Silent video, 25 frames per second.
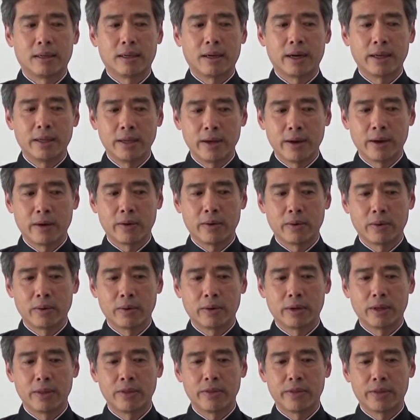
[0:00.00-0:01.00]
I
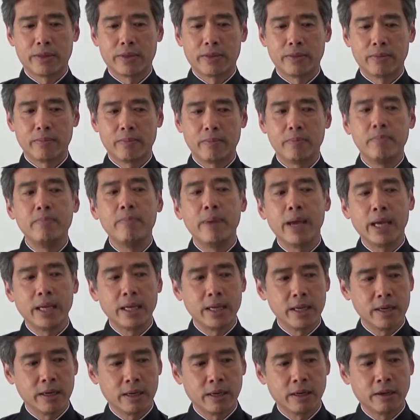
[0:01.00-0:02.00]
know
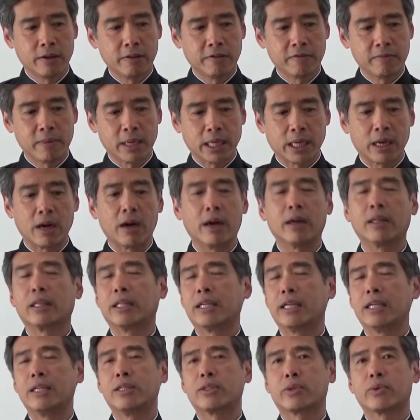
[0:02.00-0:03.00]
many of my
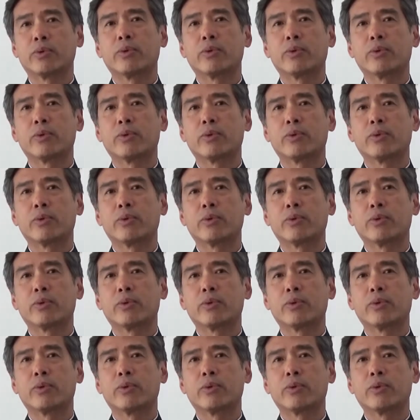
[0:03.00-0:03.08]
colleagues